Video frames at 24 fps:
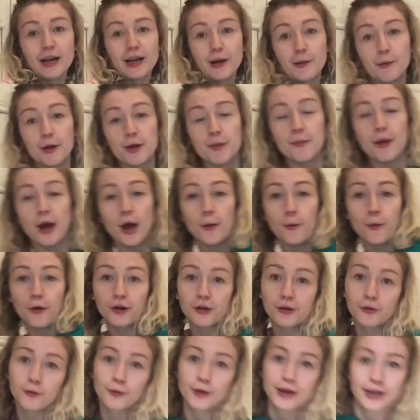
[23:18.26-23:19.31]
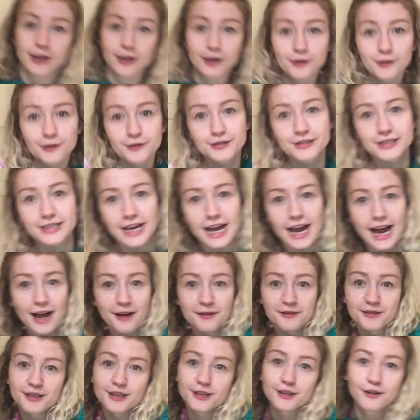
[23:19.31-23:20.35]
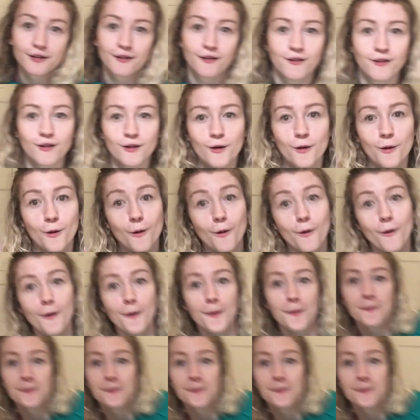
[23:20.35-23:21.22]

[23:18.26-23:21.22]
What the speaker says: We might want to wiggle down to the floor